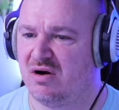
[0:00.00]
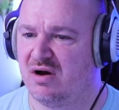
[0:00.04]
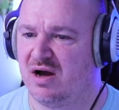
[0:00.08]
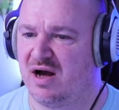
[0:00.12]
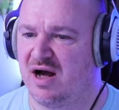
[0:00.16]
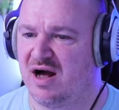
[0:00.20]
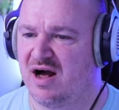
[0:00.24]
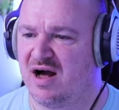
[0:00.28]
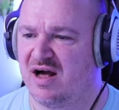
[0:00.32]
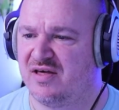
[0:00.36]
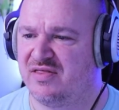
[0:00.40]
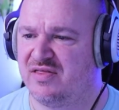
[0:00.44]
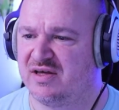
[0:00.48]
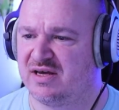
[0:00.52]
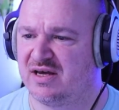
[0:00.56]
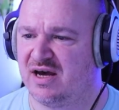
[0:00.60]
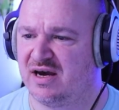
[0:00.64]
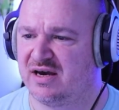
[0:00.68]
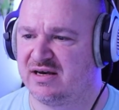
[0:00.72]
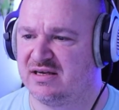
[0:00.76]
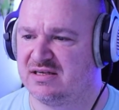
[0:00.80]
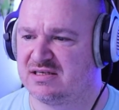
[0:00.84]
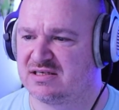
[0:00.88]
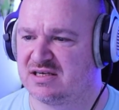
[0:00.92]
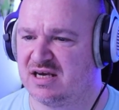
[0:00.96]
I think I
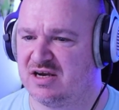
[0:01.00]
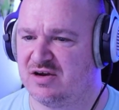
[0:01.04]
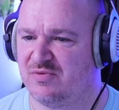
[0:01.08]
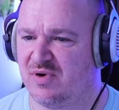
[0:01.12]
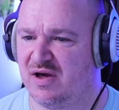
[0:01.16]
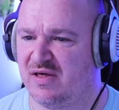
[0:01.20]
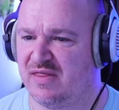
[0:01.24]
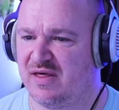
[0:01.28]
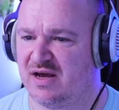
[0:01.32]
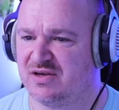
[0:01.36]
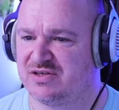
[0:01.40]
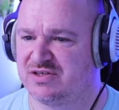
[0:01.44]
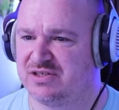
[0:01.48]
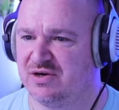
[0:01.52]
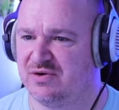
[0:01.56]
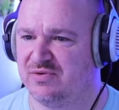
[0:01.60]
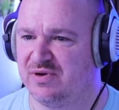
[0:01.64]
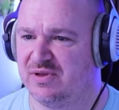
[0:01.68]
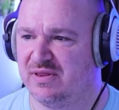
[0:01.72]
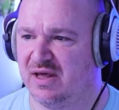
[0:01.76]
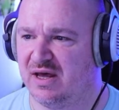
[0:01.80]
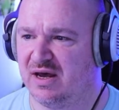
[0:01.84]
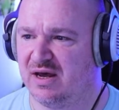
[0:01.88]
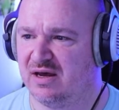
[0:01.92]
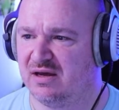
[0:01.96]
can see why that's
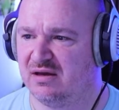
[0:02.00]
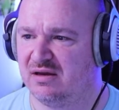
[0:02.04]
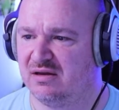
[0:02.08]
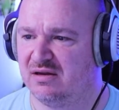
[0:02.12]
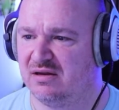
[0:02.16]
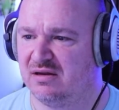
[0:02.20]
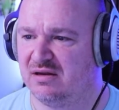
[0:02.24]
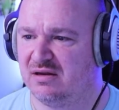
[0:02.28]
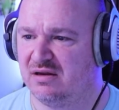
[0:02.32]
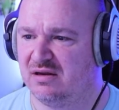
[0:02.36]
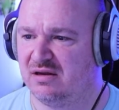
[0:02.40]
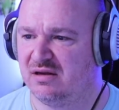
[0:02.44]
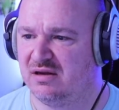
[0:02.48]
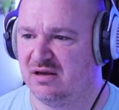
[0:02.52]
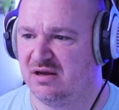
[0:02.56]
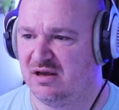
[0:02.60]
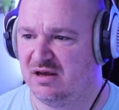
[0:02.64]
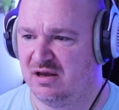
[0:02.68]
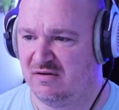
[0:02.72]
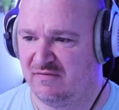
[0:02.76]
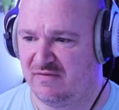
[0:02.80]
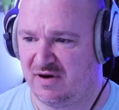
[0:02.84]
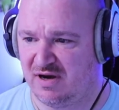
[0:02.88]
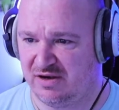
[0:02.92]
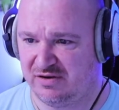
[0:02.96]
doing that.
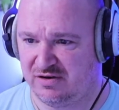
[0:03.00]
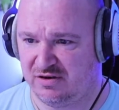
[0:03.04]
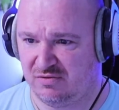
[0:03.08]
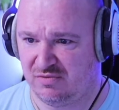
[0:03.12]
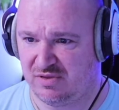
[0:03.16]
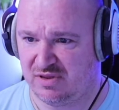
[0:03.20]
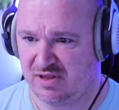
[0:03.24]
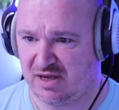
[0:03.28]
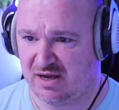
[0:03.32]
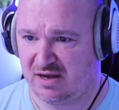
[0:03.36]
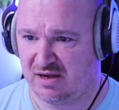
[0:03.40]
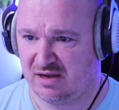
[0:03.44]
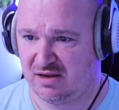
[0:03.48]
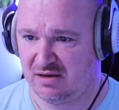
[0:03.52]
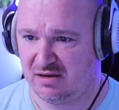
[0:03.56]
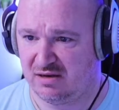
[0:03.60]
If I do that,